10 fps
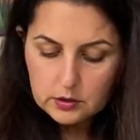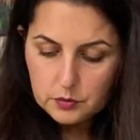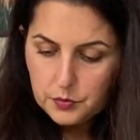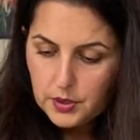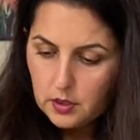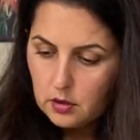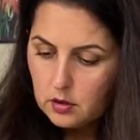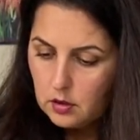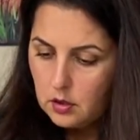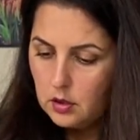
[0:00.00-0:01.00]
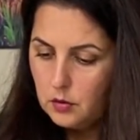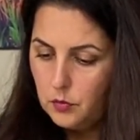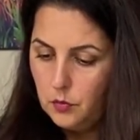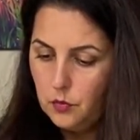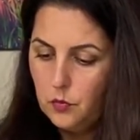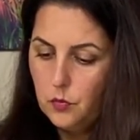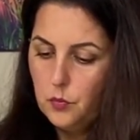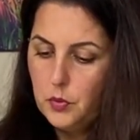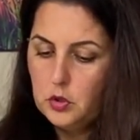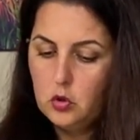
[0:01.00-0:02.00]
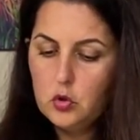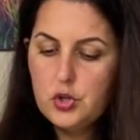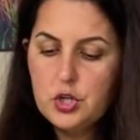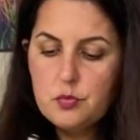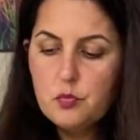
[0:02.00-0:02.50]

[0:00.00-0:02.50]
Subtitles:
And technically you need to plug it in